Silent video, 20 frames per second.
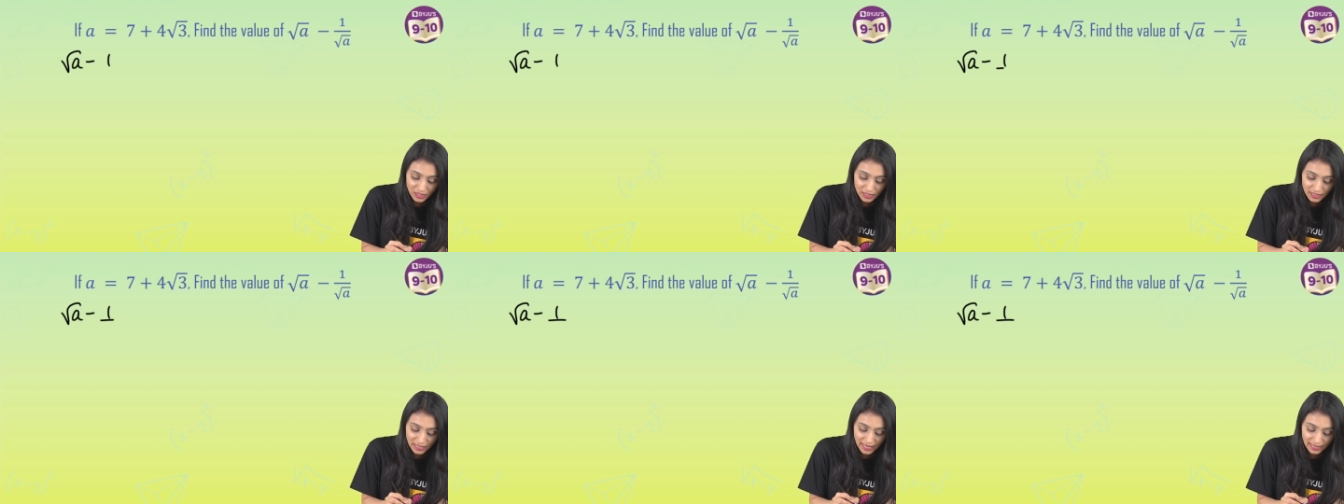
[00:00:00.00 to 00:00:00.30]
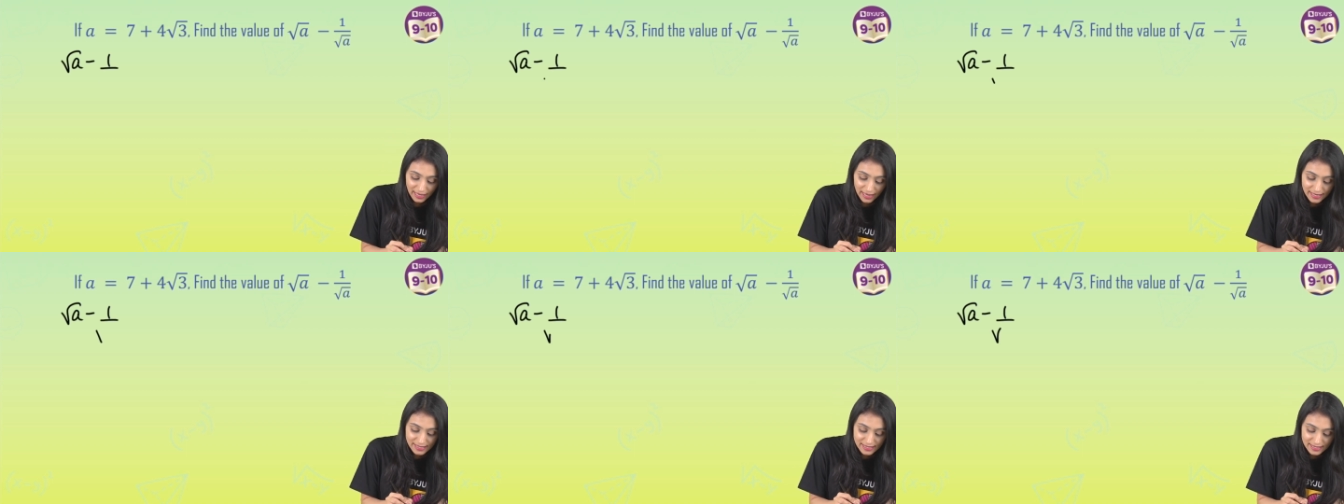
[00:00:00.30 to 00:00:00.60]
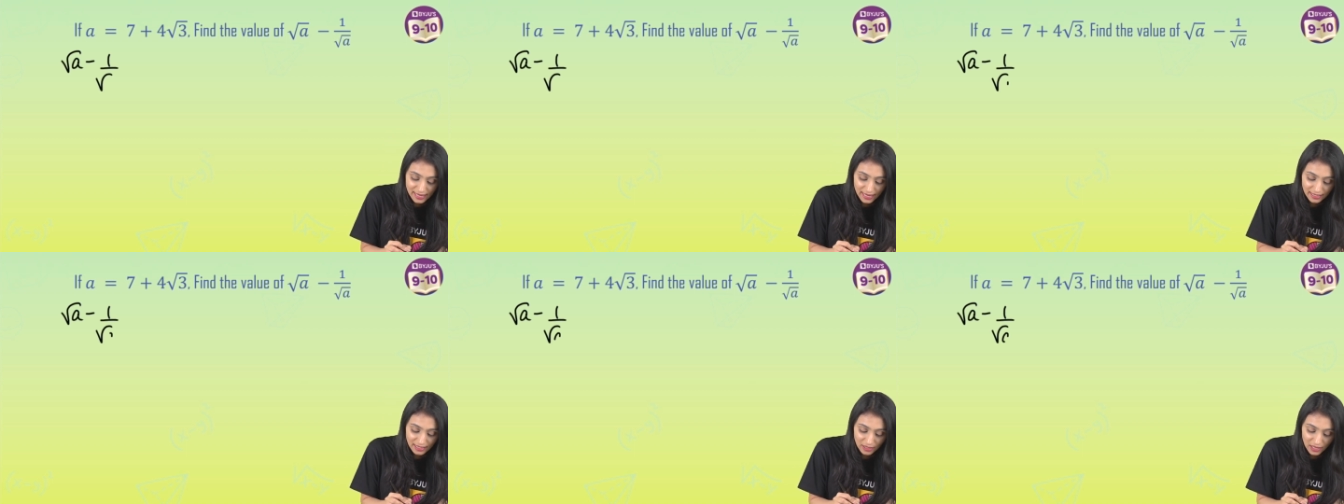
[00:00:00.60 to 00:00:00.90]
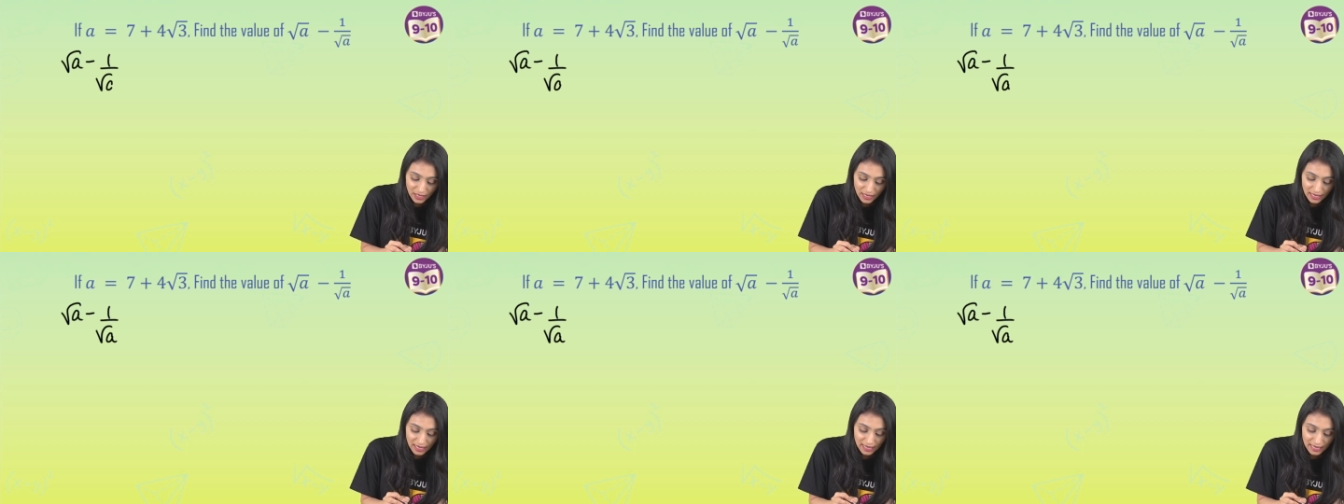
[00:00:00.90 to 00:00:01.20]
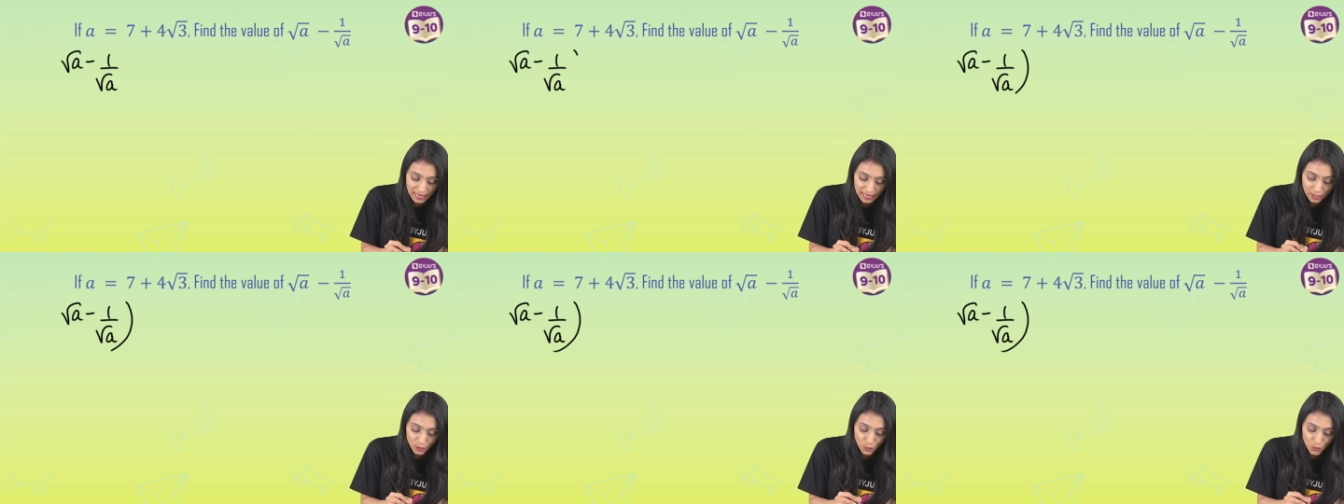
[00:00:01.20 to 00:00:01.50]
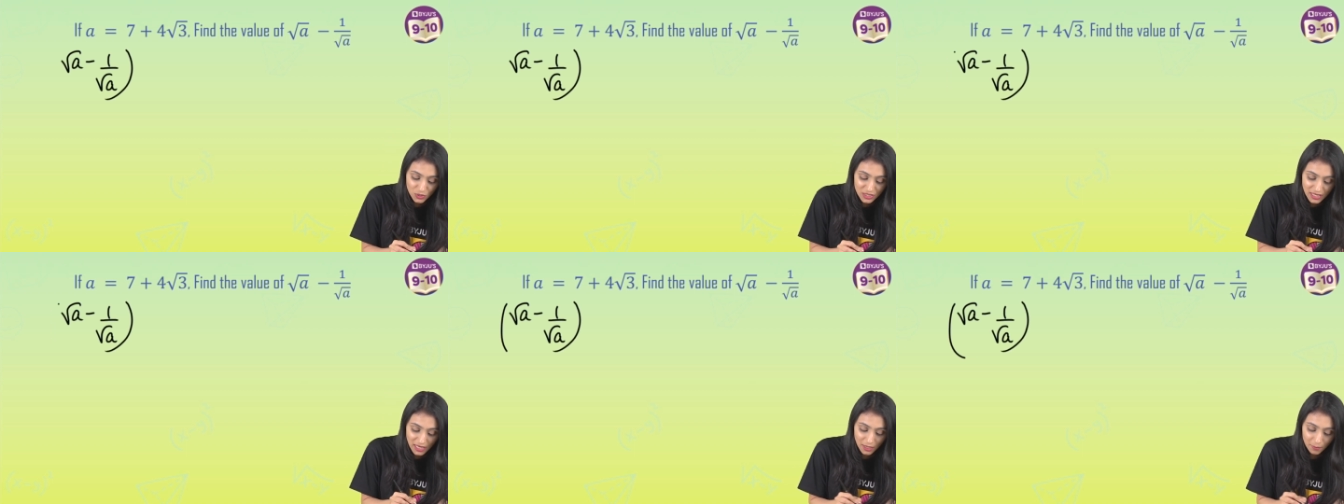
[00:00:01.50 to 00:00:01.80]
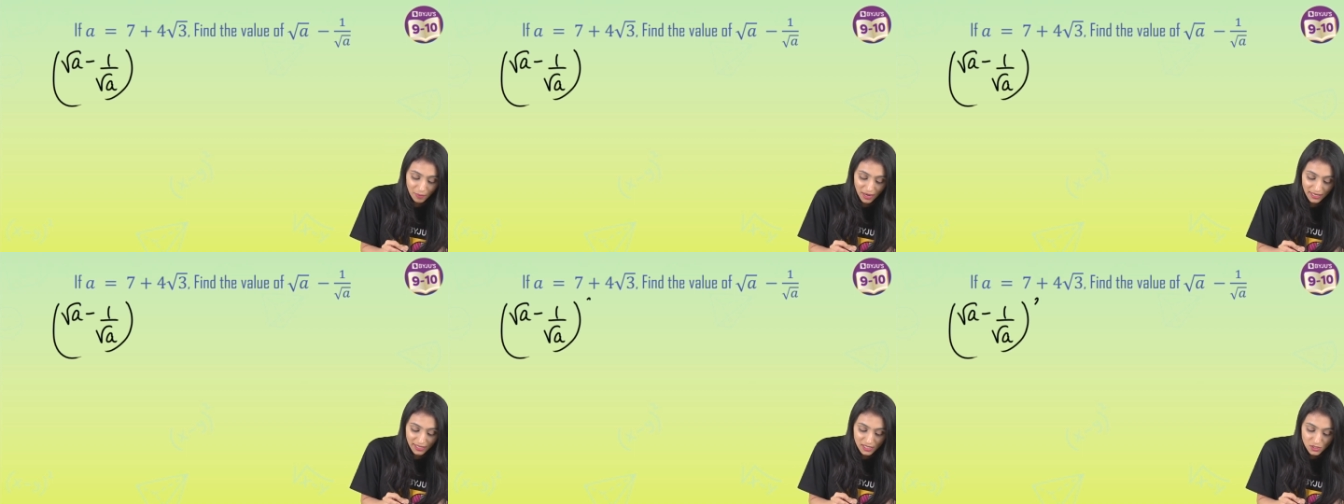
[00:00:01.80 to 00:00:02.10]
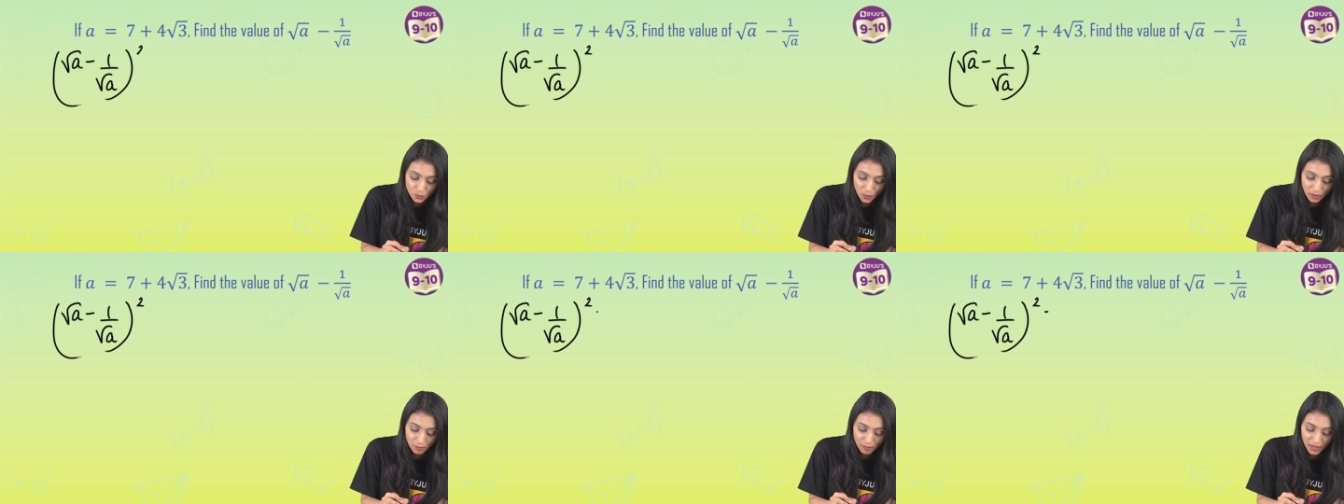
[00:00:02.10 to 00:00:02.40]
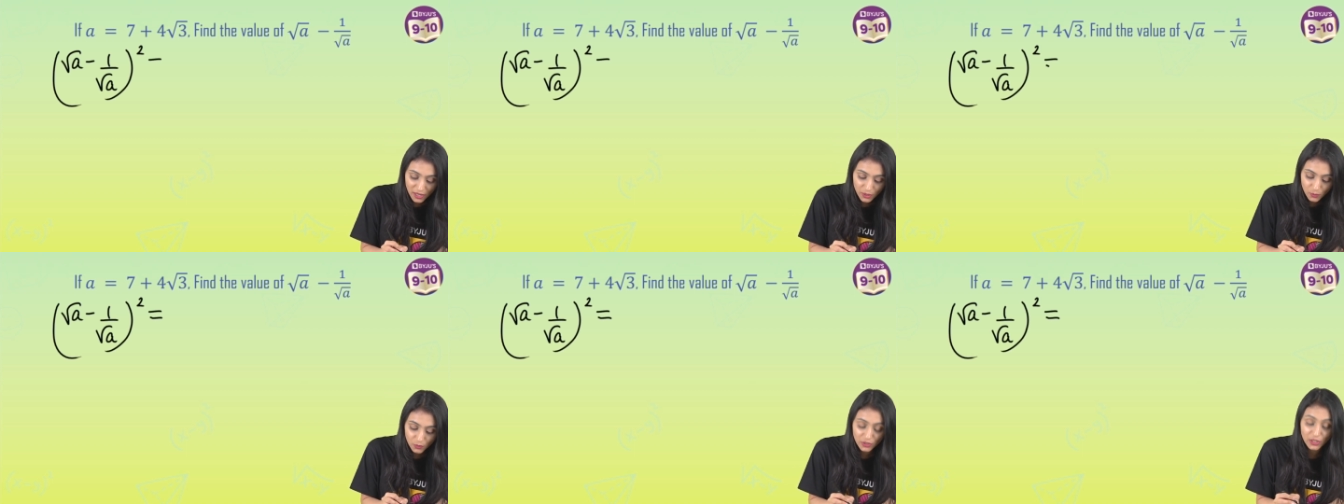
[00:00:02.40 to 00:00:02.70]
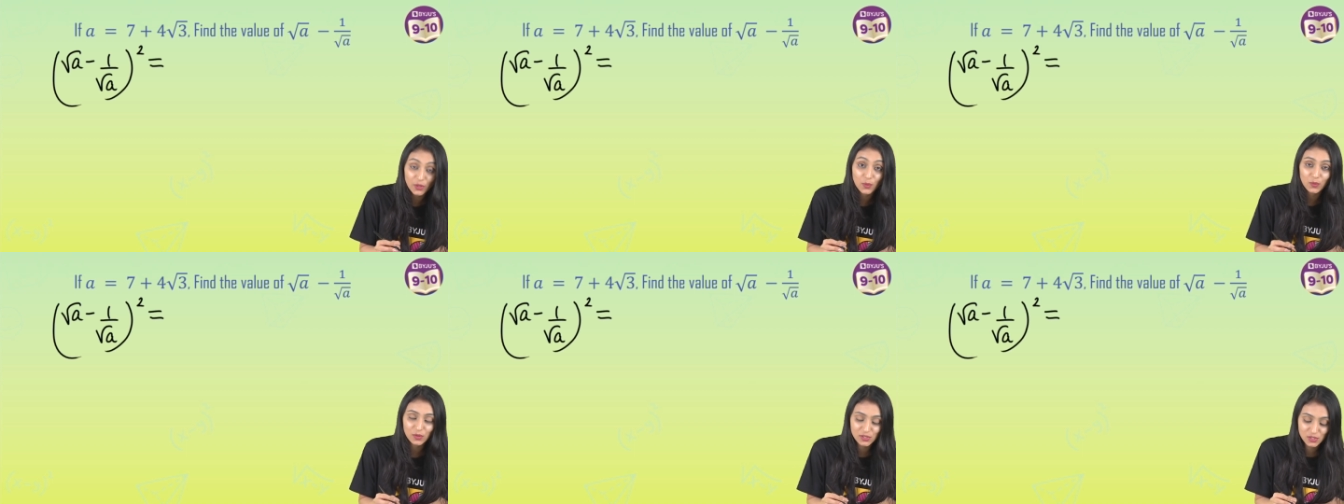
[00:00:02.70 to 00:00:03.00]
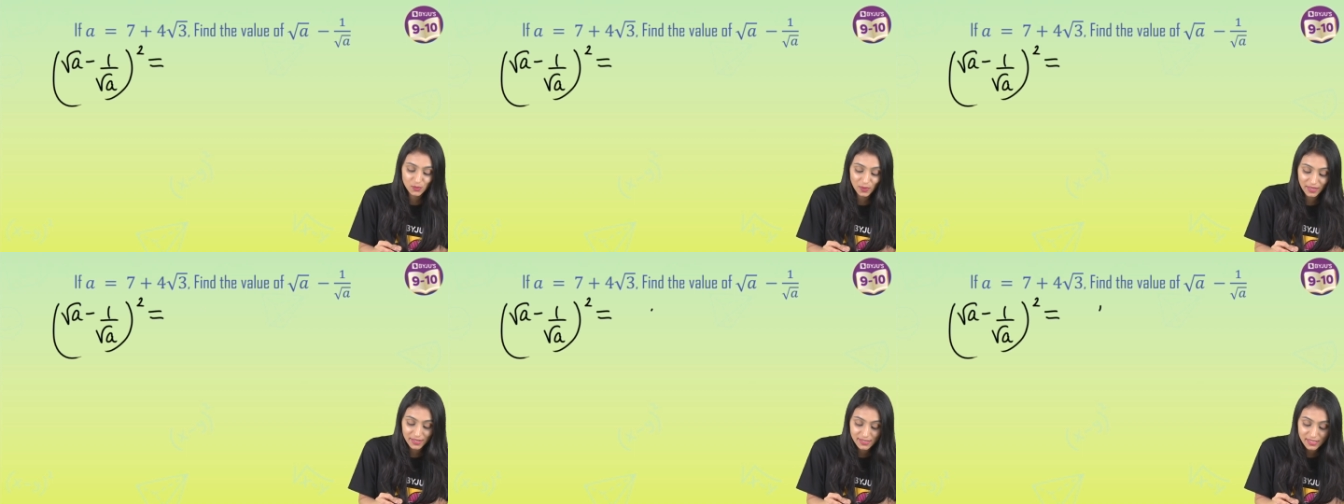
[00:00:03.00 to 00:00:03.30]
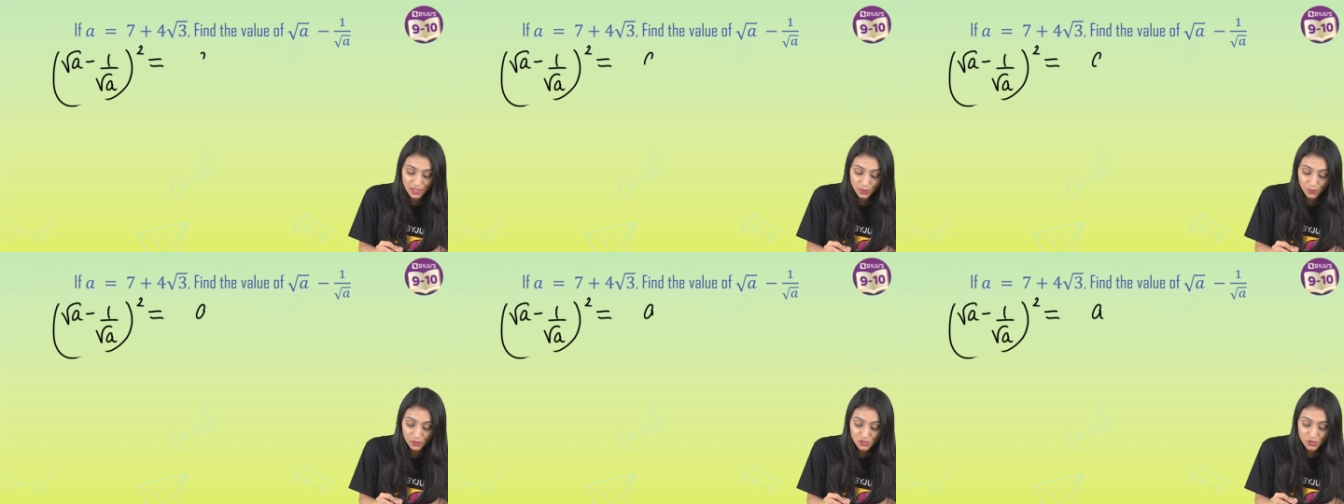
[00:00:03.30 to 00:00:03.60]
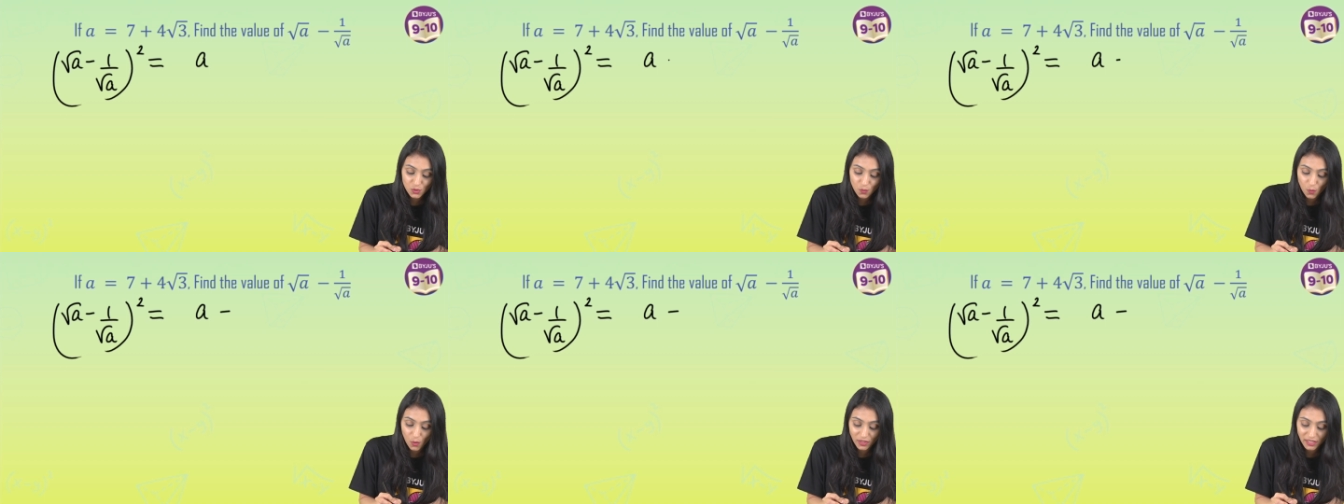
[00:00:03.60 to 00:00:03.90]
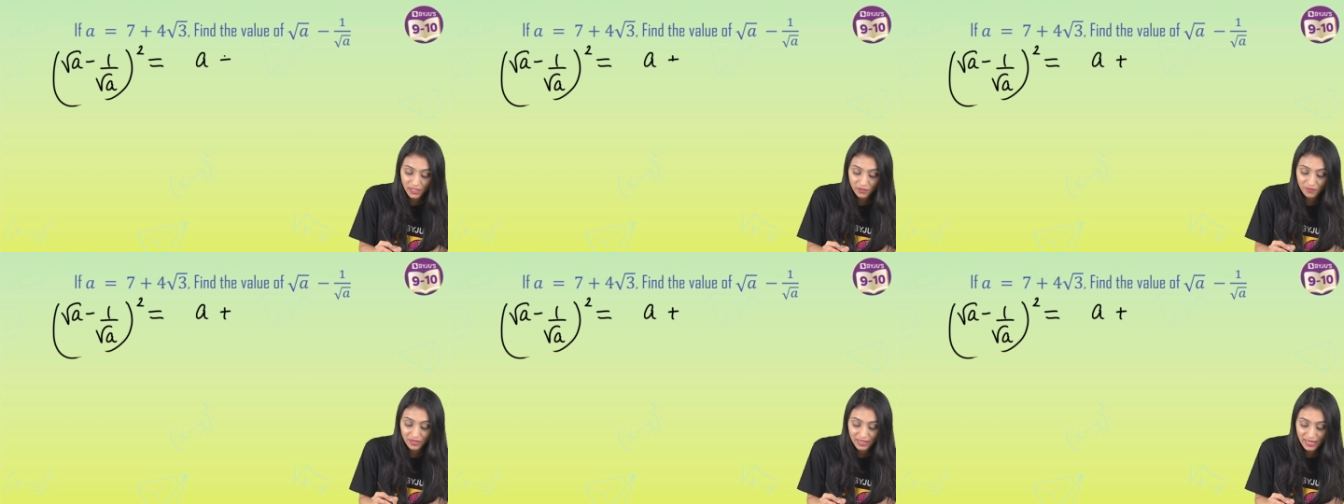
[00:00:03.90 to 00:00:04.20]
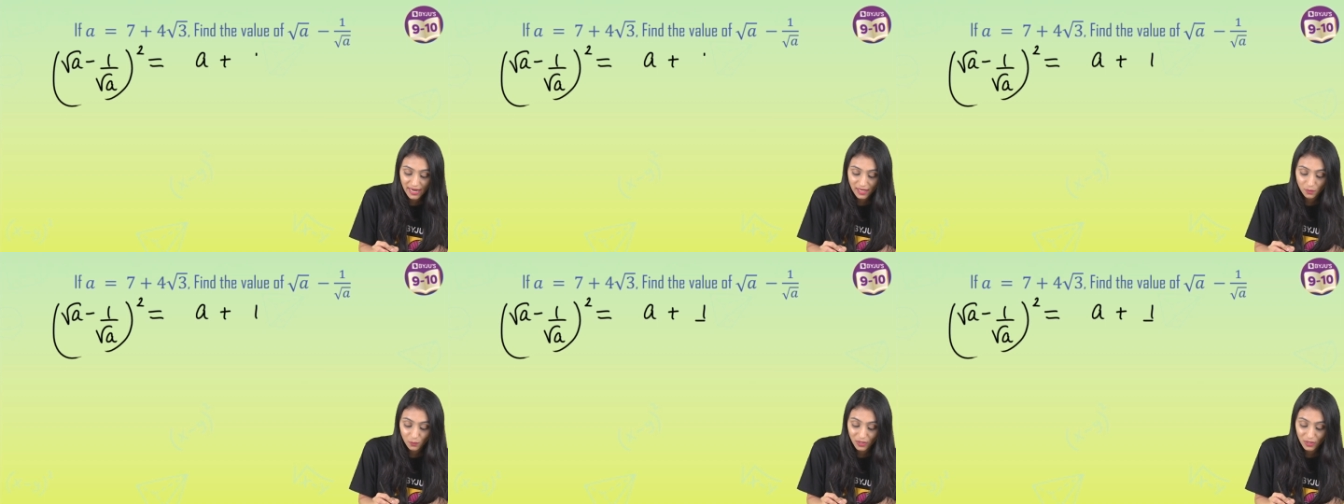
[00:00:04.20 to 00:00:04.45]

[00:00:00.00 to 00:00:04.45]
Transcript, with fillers: Like I said, root a minus one by root a whole square is equals to, what did we get?